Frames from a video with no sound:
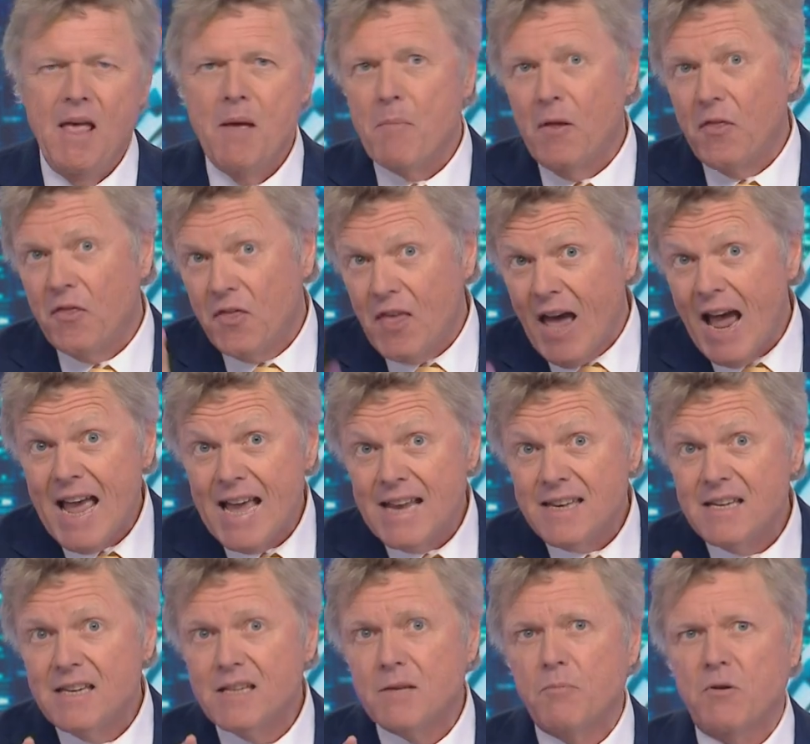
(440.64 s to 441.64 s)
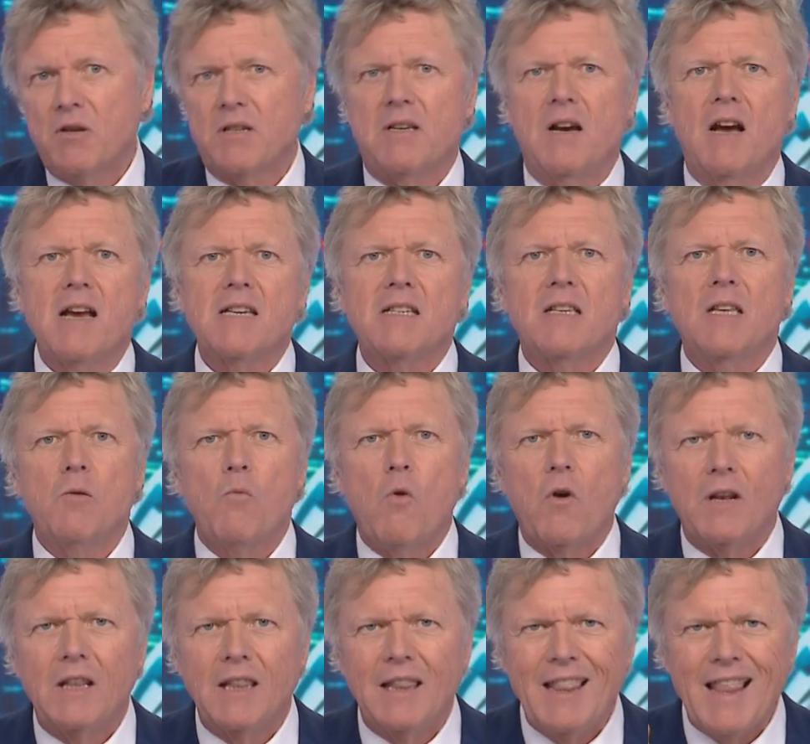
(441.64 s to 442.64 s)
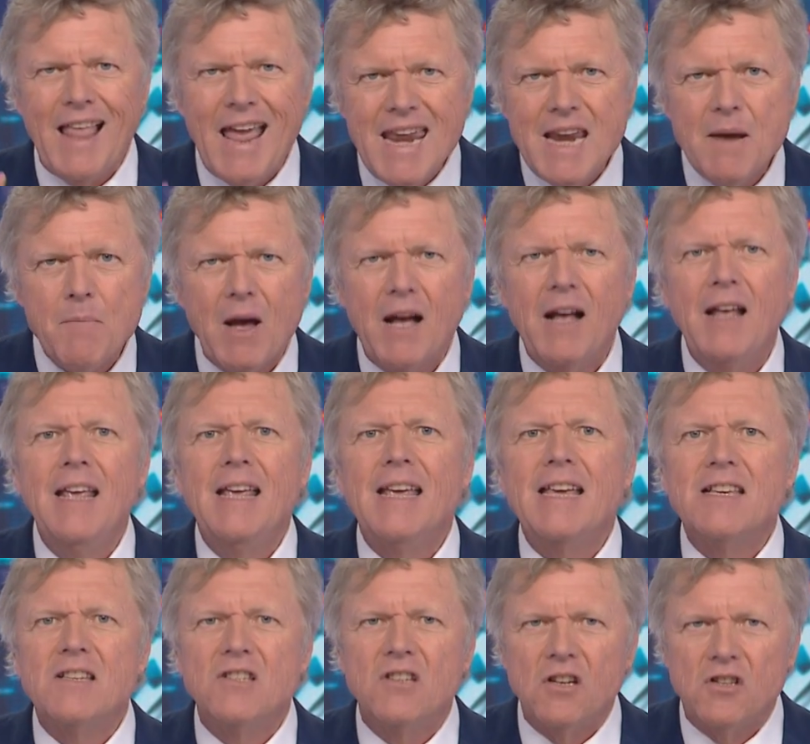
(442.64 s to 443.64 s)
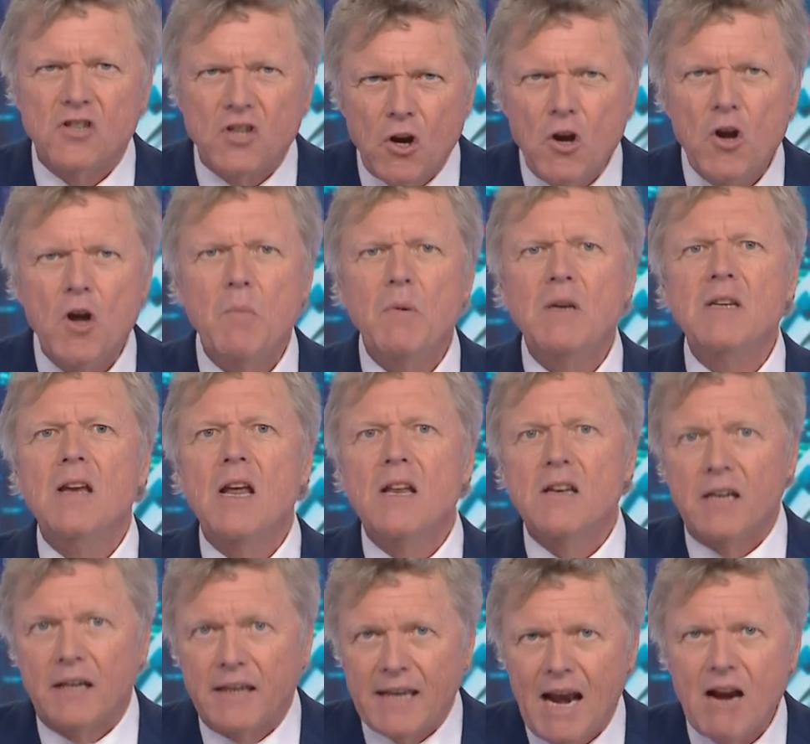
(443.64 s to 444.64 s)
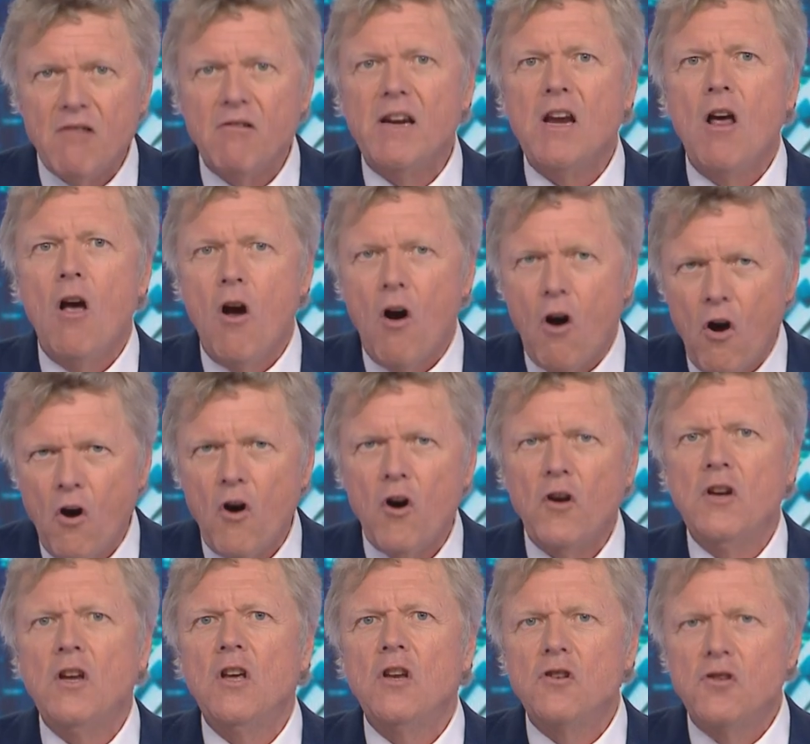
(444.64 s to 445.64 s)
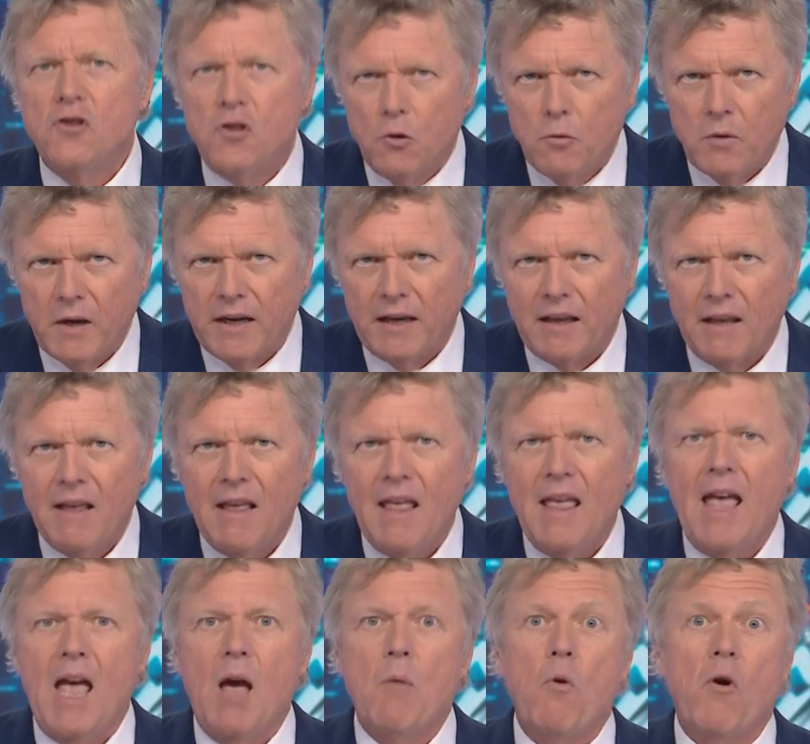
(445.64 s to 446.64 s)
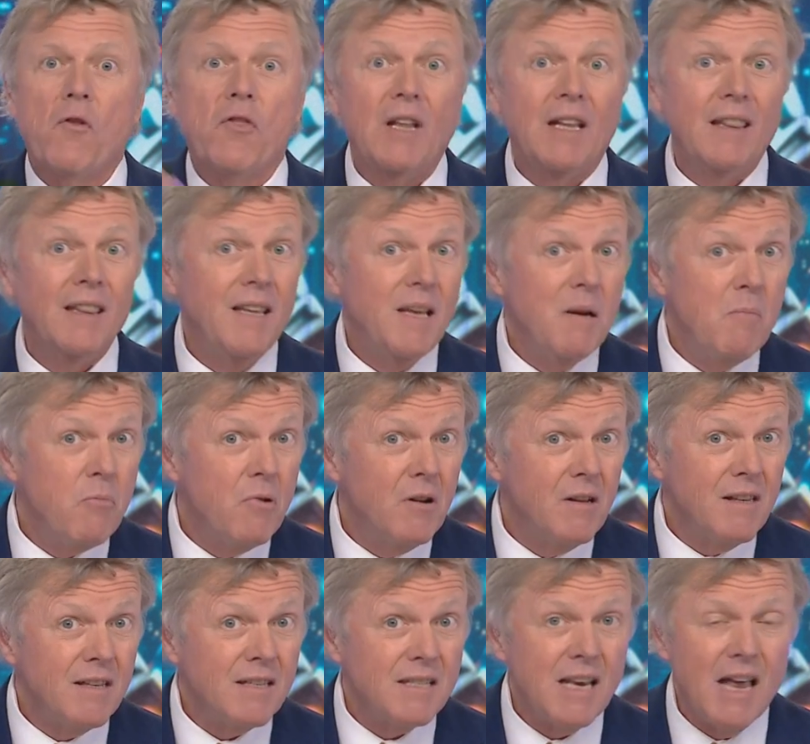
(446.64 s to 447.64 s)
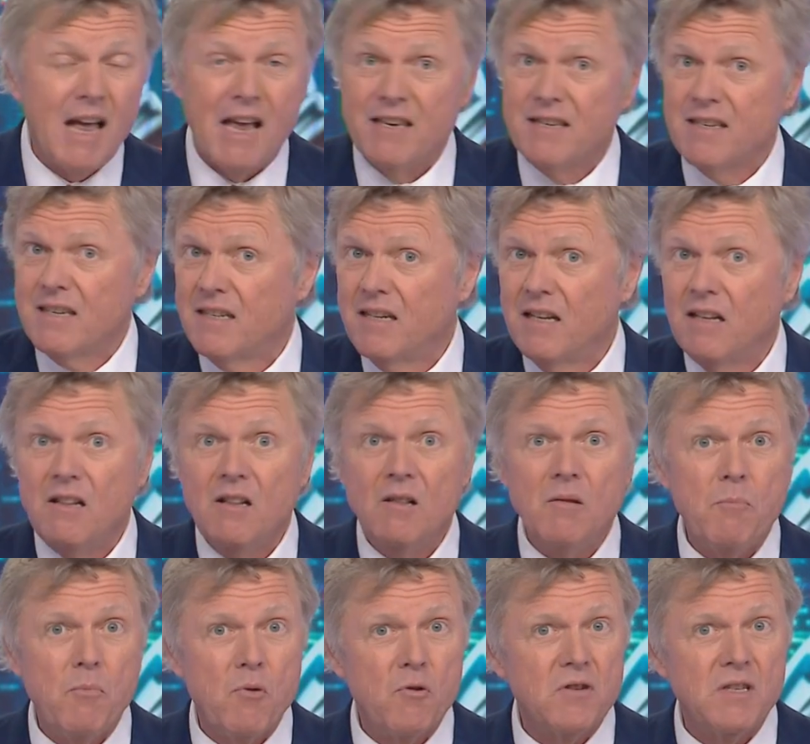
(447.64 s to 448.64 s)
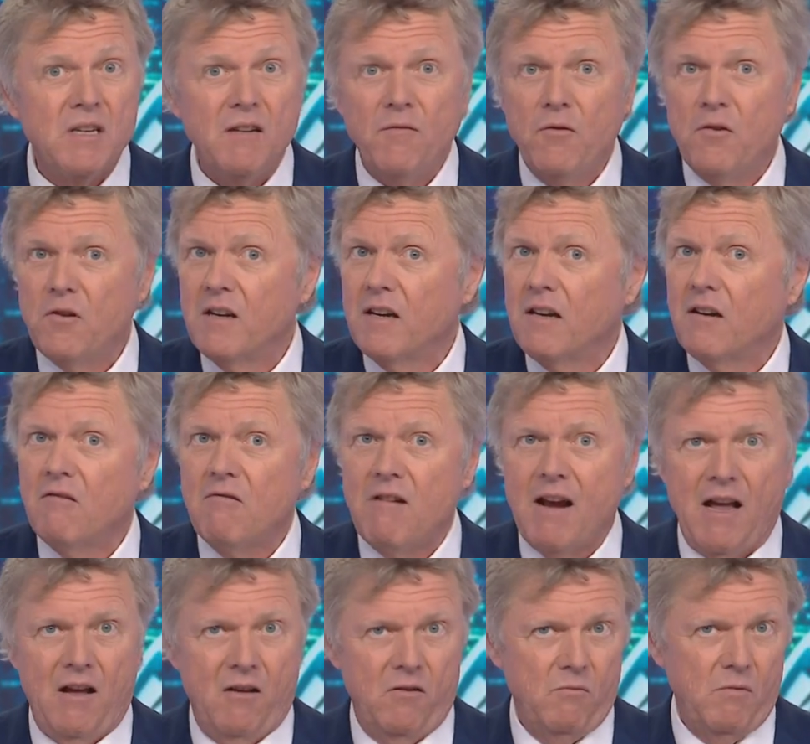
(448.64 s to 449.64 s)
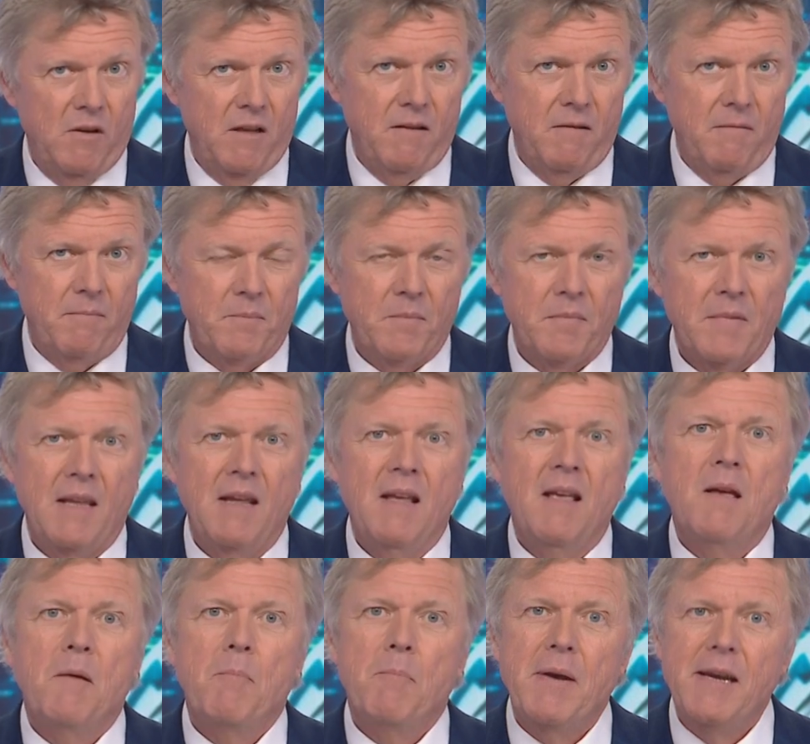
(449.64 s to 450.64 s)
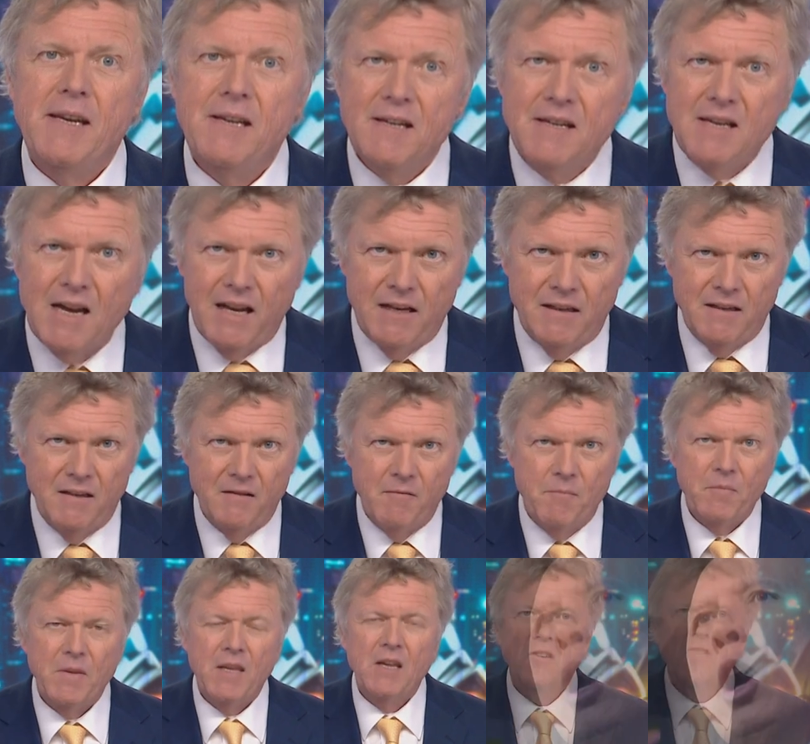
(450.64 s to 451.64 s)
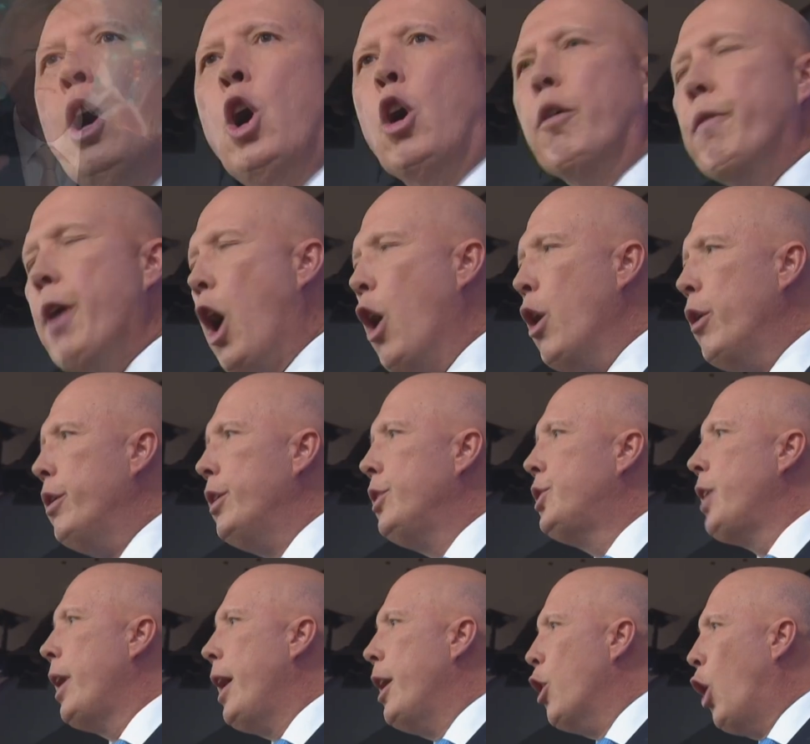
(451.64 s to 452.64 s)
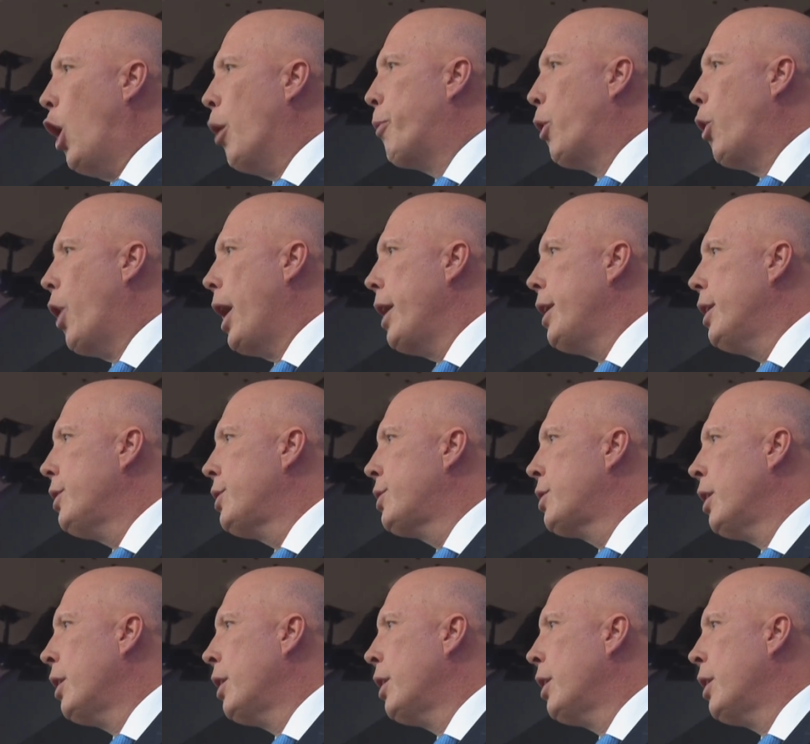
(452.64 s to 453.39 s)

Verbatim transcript: But that is precisely what Labor is determined to carry on doing, and what the Liberals are still pussyfooting around. Peter Dutton, you need to abandon net